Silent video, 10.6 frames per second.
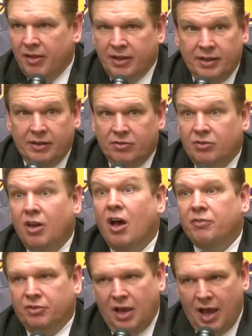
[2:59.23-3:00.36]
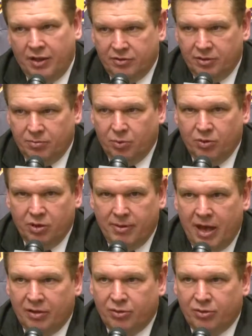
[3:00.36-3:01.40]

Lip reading: They can hit tough shots and pull them out